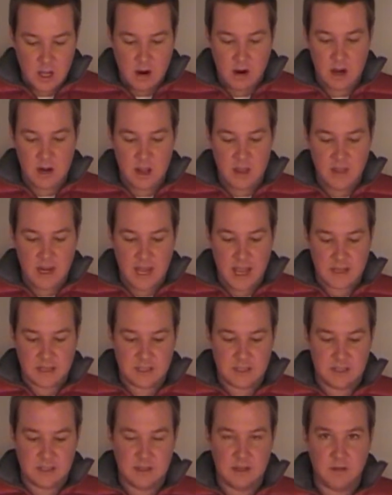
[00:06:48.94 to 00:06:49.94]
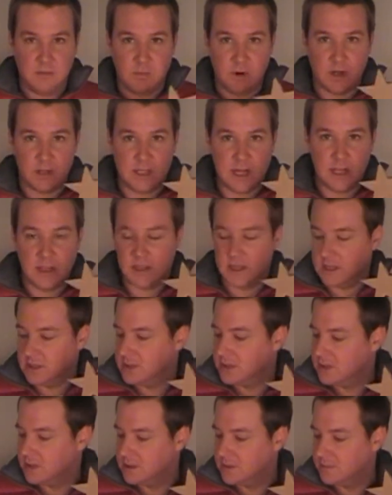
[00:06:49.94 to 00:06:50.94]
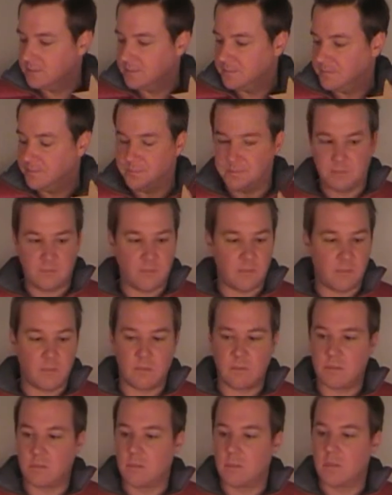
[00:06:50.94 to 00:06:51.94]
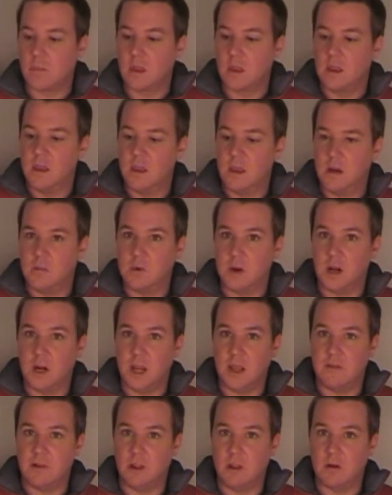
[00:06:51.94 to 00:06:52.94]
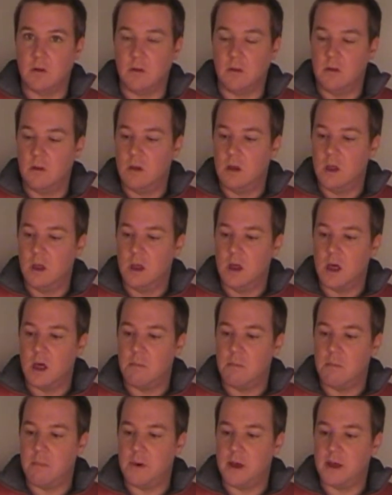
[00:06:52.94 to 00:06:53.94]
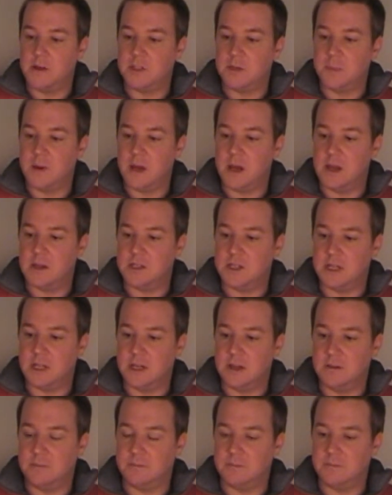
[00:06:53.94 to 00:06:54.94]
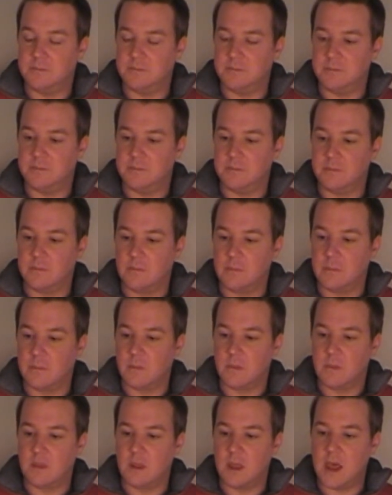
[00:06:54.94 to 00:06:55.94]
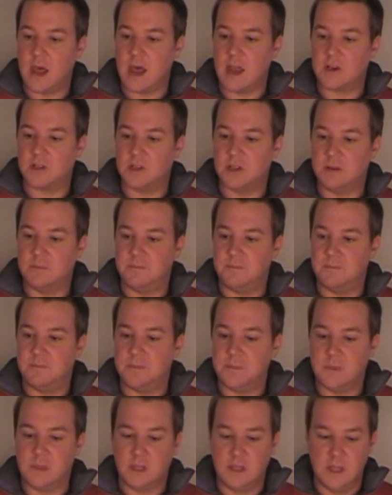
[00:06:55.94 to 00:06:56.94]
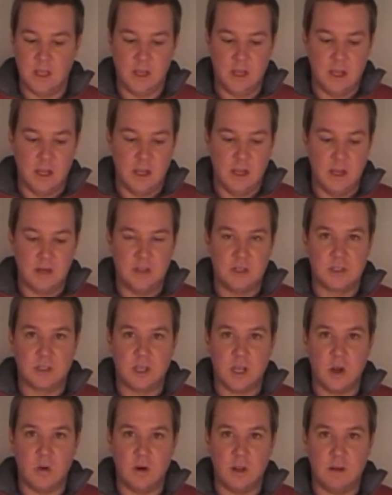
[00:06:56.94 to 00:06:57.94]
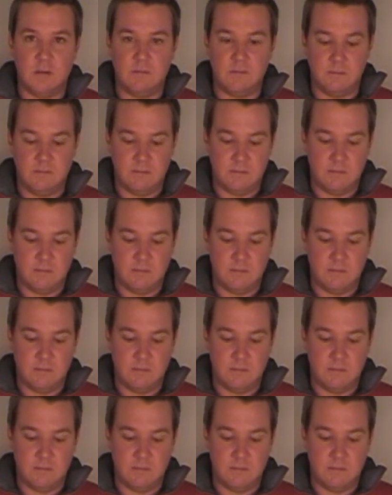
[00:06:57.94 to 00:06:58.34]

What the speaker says: Alright, nonetheless, we're gonna take this, we're gonna give it a little Maji Panji action. Just coat it.